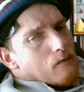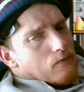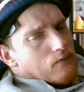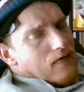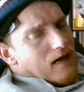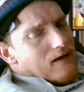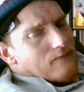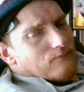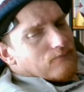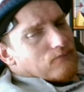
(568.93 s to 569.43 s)

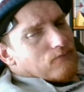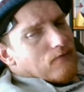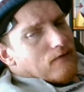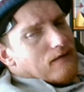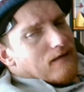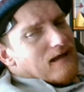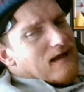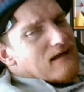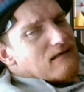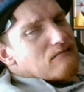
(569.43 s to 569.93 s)
That's
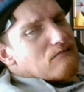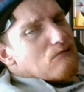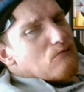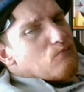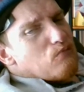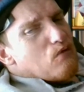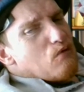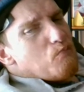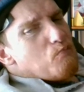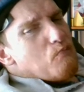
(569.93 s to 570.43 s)
the end
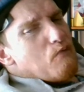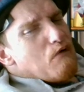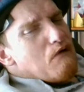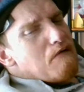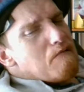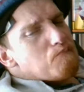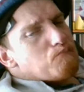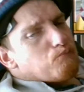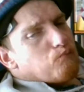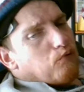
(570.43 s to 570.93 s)
of the
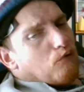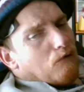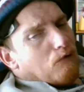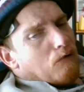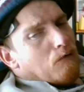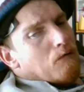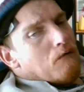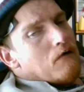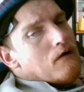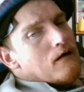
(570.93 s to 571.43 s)

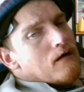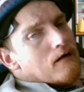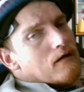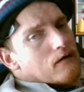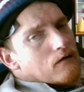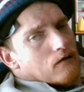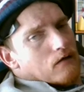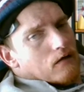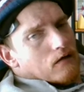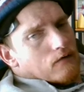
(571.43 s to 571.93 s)
meatball
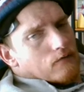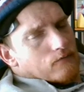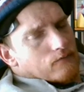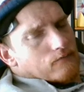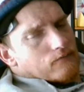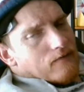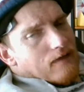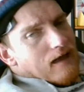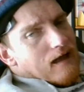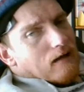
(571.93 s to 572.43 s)

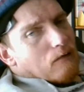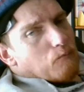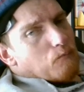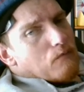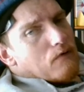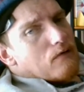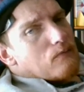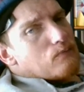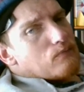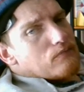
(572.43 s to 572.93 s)

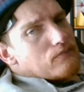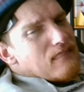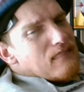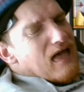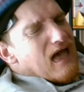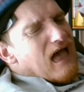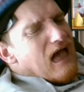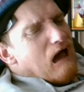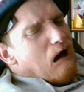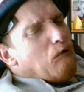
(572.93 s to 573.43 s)
segment.
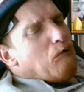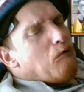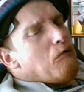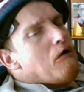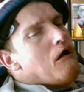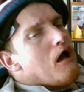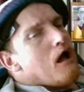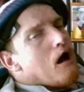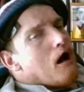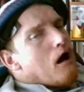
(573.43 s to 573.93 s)
Now,
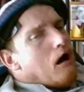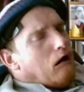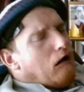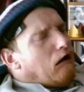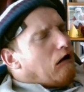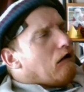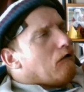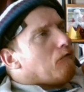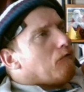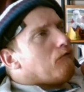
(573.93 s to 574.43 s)

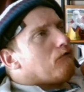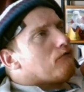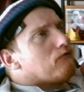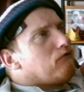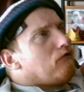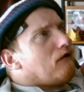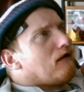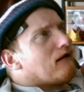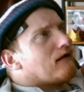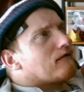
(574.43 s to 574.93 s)
I would
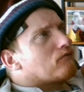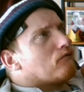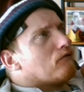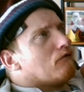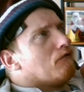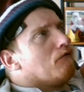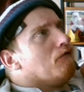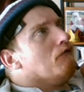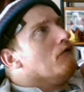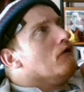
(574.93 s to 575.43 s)
like
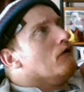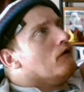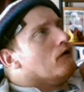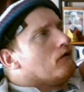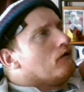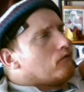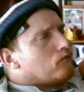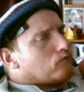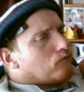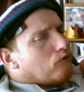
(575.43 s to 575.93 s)
to
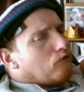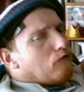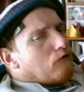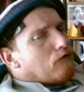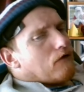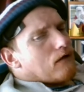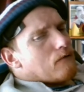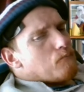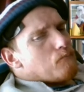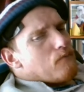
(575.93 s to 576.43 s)

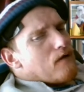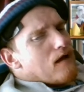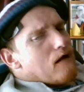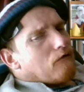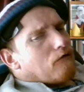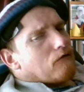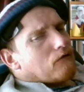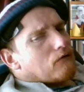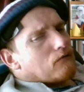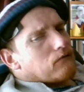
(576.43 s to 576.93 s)
talk
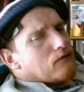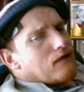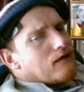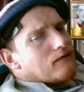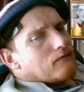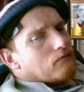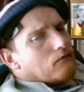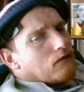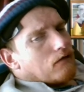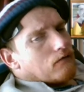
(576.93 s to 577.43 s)
about
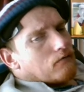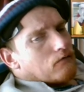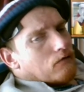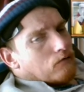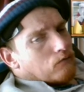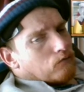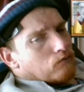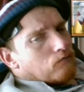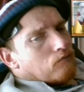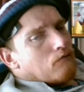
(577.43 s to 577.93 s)

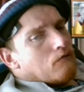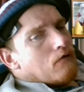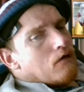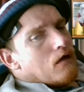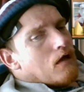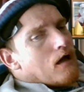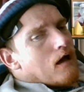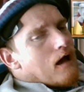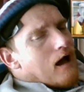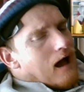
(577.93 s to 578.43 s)
cleanliness,
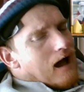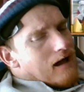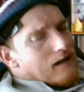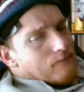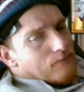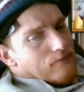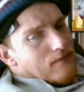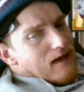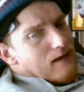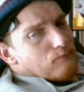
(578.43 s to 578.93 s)

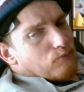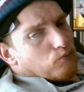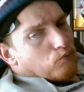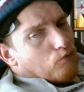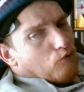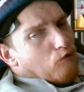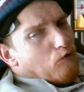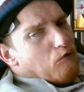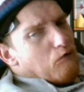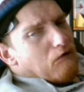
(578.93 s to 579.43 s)
and that's
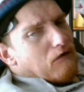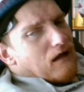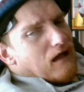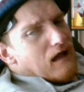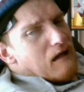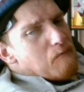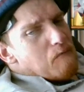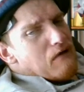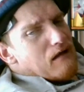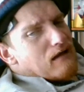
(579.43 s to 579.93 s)
all
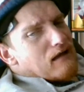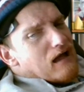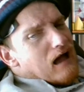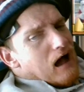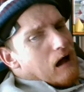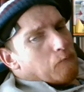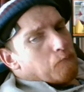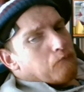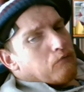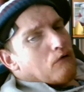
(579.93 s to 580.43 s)
coming
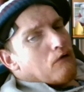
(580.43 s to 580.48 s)
up